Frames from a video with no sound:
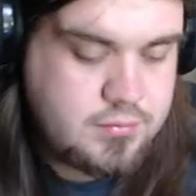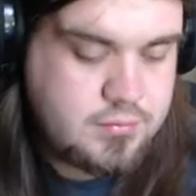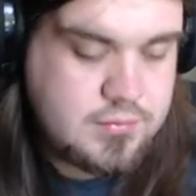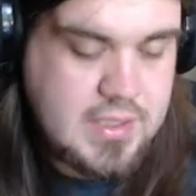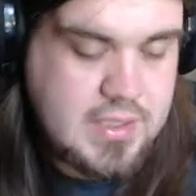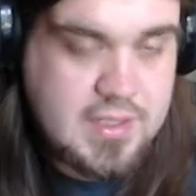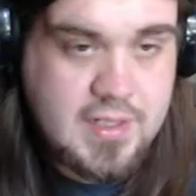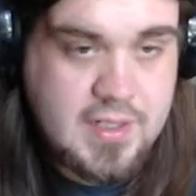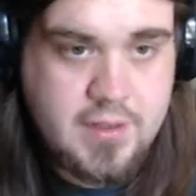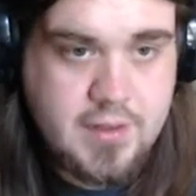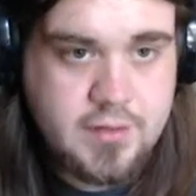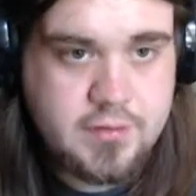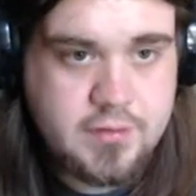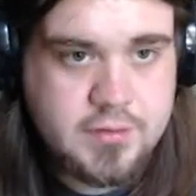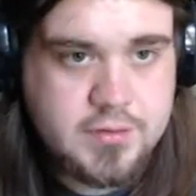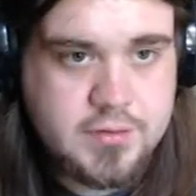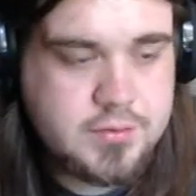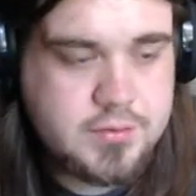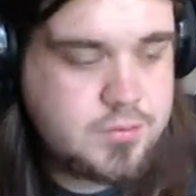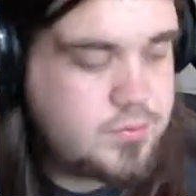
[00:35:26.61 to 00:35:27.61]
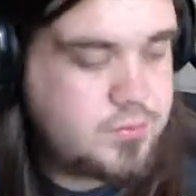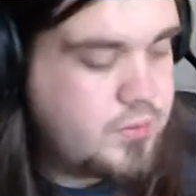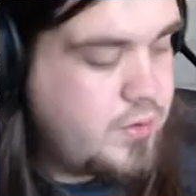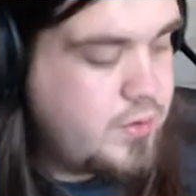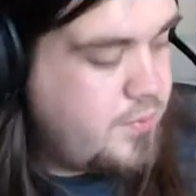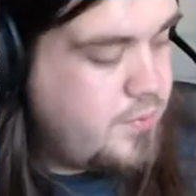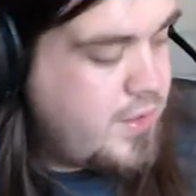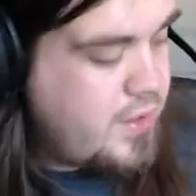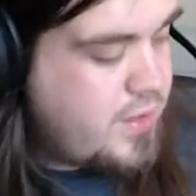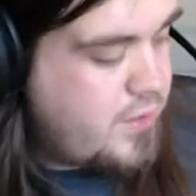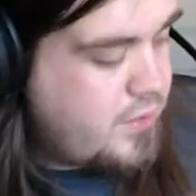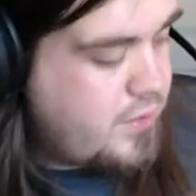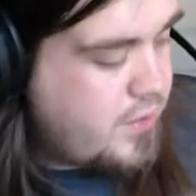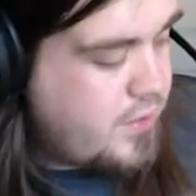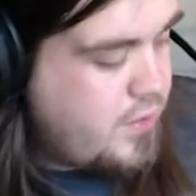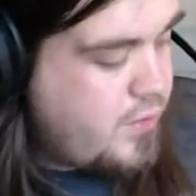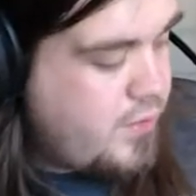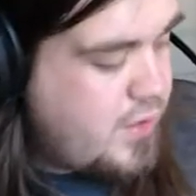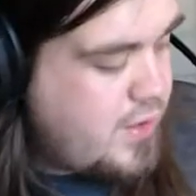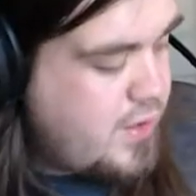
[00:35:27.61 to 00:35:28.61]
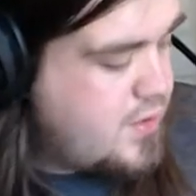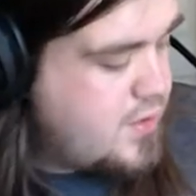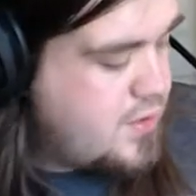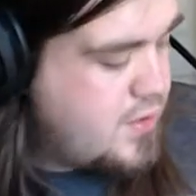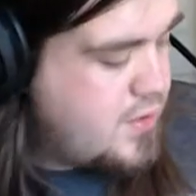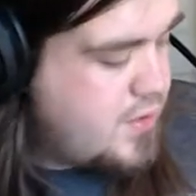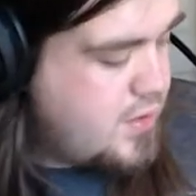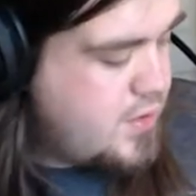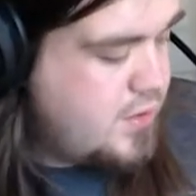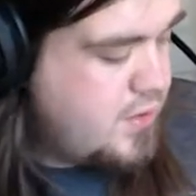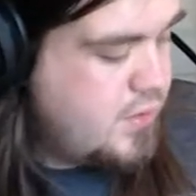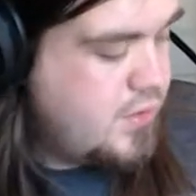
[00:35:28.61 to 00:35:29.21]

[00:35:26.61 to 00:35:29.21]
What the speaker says: anything's really better than '08 is good.